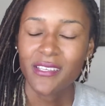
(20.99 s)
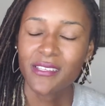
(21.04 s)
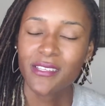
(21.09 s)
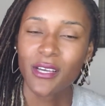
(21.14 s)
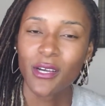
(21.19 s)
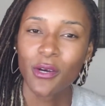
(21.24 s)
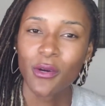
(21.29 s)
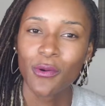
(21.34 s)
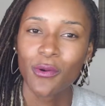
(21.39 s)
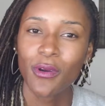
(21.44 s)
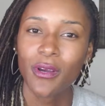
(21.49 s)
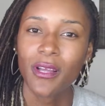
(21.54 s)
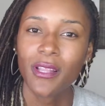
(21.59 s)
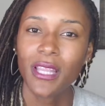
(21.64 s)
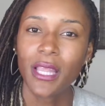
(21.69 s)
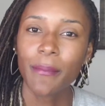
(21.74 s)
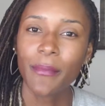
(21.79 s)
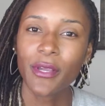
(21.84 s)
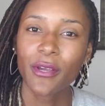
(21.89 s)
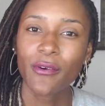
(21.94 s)
So
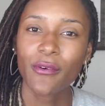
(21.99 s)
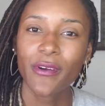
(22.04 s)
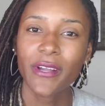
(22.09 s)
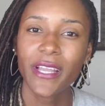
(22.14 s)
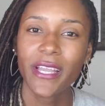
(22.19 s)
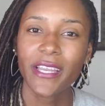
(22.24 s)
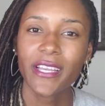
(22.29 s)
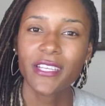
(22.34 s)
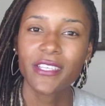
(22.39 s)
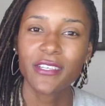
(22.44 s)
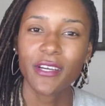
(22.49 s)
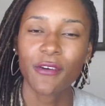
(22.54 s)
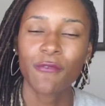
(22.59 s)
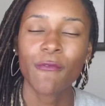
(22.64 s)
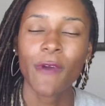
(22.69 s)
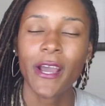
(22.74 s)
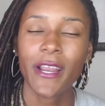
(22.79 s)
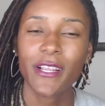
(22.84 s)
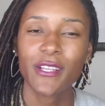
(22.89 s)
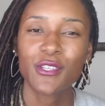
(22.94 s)
let me go ahead and jump
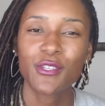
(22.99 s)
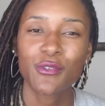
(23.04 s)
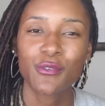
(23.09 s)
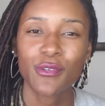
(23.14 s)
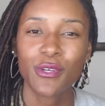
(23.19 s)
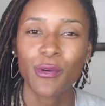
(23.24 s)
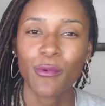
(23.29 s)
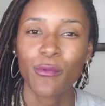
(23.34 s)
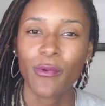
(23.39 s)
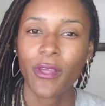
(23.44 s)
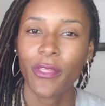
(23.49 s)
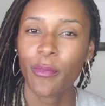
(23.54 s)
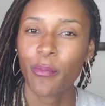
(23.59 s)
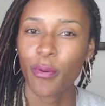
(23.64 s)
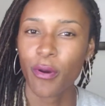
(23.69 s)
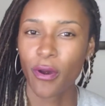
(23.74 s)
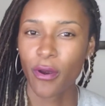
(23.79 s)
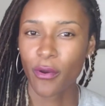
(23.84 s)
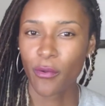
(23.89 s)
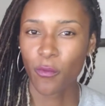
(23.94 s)
right into it with
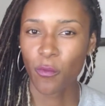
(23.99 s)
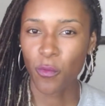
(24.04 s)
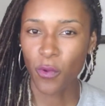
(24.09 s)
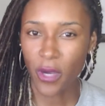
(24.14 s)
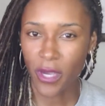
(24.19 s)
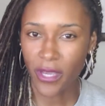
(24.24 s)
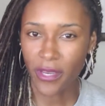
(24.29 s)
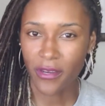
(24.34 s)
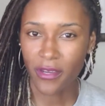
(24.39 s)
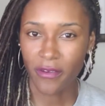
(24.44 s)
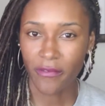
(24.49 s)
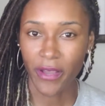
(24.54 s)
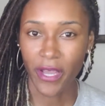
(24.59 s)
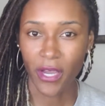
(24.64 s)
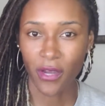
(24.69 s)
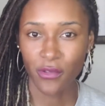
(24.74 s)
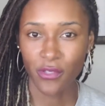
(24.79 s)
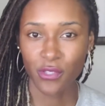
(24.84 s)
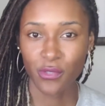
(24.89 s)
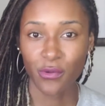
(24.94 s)
part one of
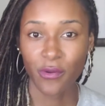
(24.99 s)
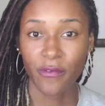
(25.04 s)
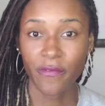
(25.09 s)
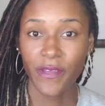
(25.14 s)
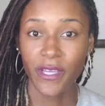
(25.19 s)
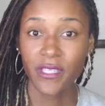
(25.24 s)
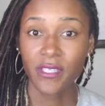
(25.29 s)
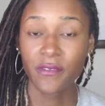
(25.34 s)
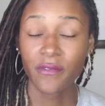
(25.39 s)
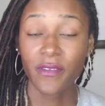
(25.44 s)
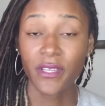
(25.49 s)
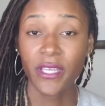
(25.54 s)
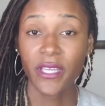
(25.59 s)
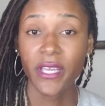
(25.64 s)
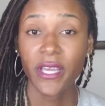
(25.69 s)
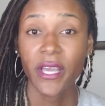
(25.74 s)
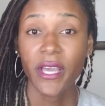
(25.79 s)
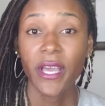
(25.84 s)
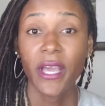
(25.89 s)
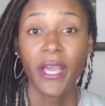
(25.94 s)
how to
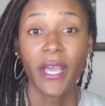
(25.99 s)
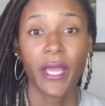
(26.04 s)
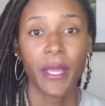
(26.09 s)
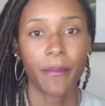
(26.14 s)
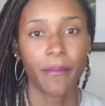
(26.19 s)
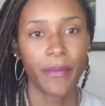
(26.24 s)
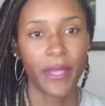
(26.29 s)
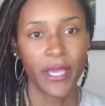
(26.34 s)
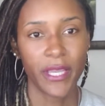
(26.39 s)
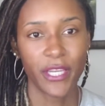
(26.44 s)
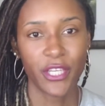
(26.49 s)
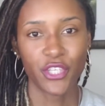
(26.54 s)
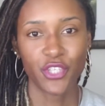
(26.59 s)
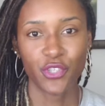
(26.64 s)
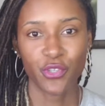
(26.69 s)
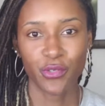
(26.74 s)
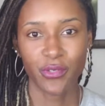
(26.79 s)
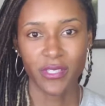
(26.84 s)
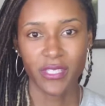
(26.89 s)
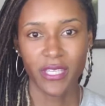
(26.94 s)
effectively and manage
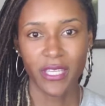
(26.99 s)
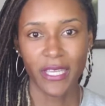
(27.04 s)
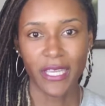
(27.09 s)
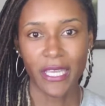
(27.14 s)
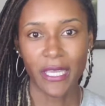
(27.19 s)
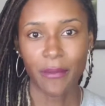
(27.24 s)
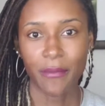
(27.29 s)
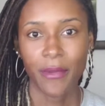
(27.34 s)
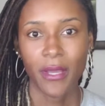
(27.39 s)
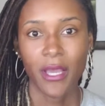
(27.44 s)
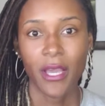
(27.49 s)
your team